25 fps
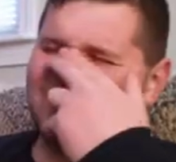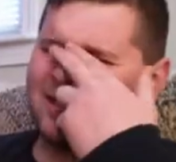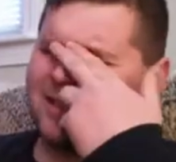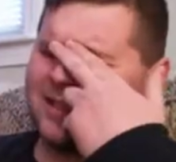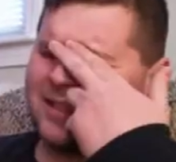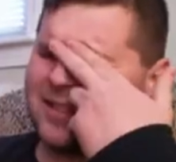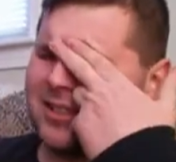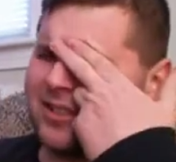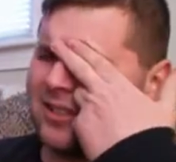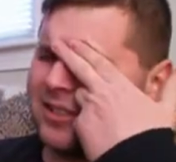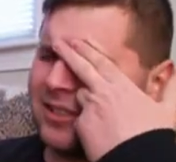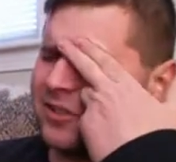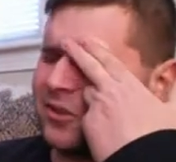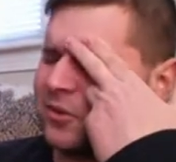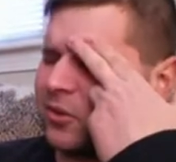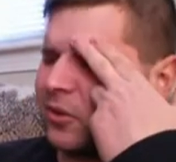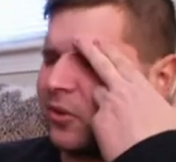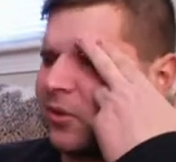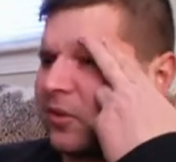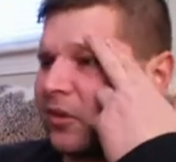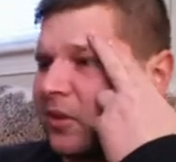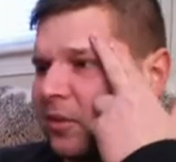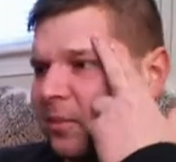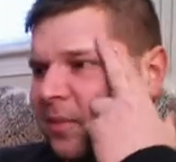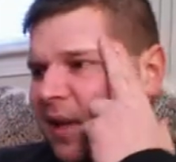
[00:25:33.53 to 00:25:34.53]
because
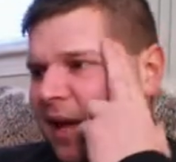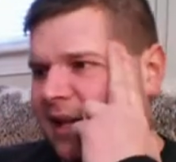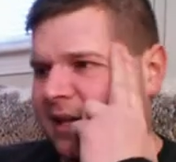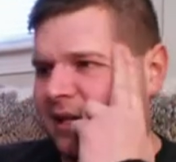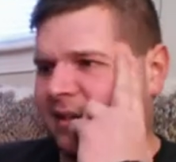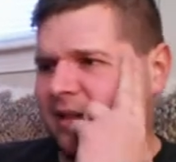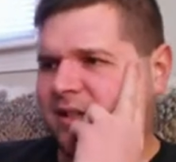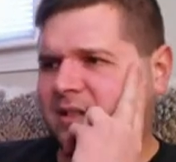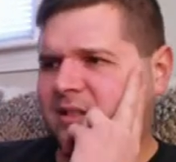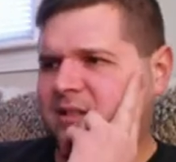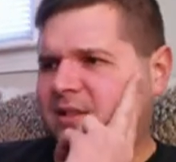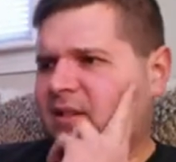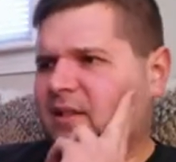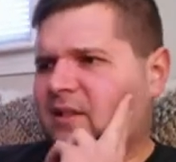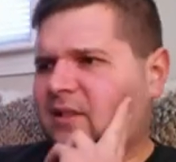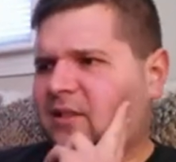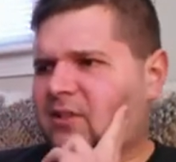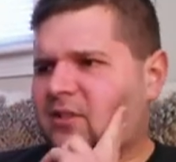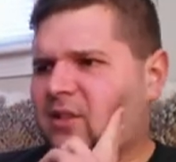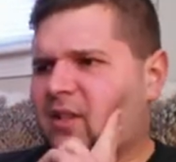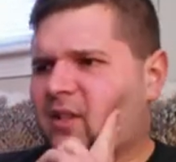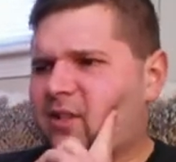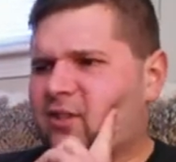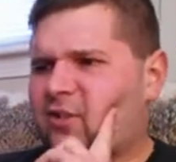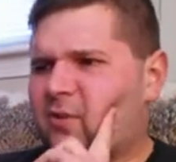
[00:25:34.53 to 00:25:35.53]
earlier back in
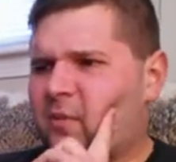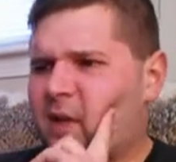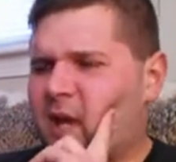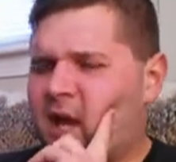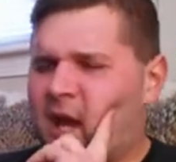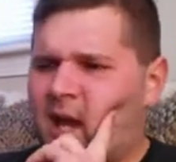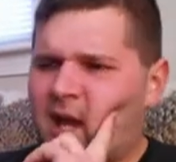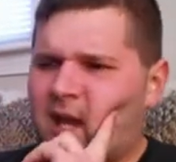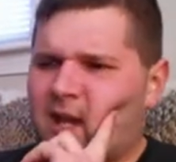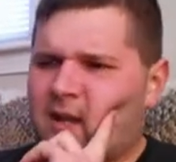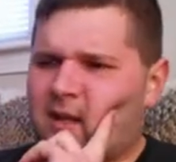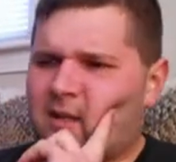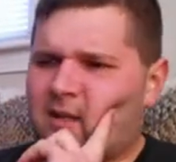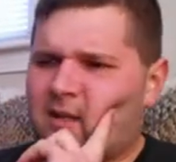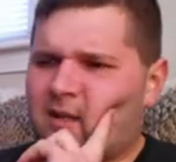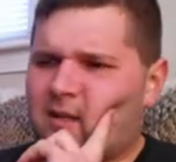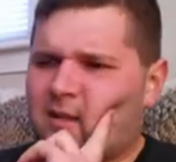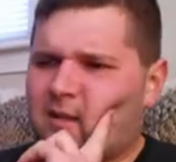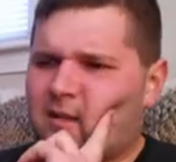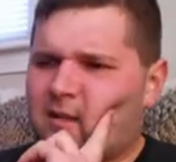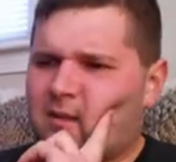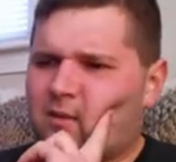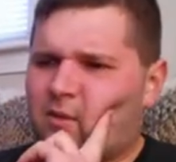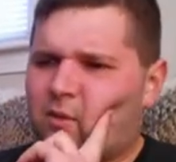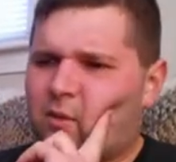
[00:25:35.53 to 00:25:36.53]
1996 we had,
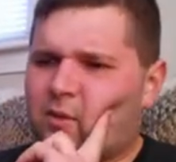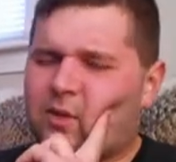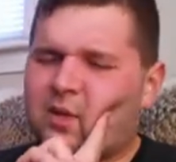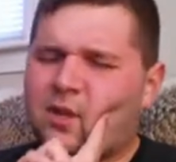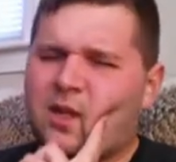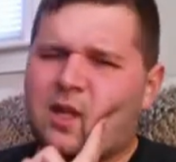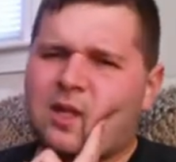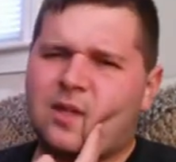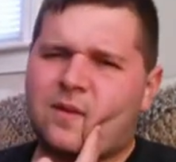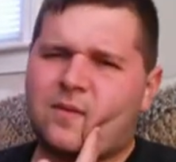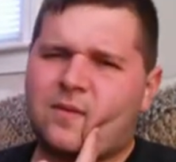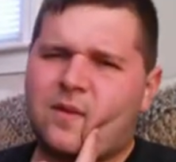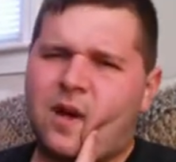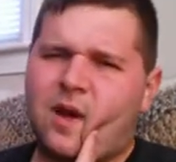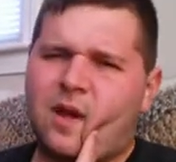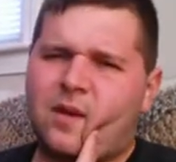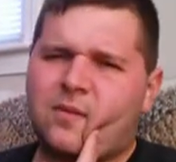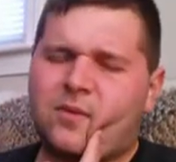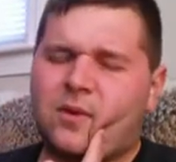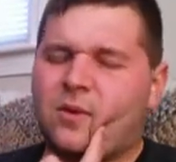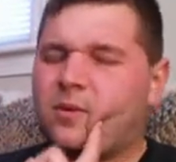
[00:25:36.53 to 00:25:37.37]
what was it, 95?